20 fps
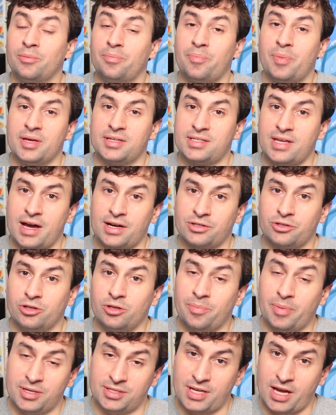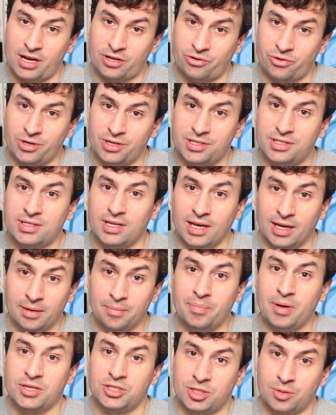Best Actor, Best Actress,
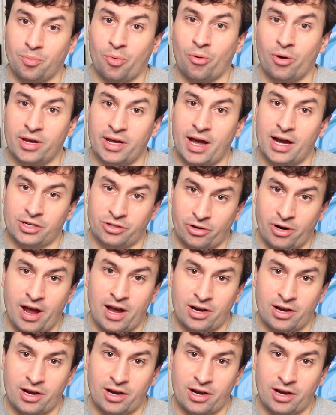and Best Supporting Actor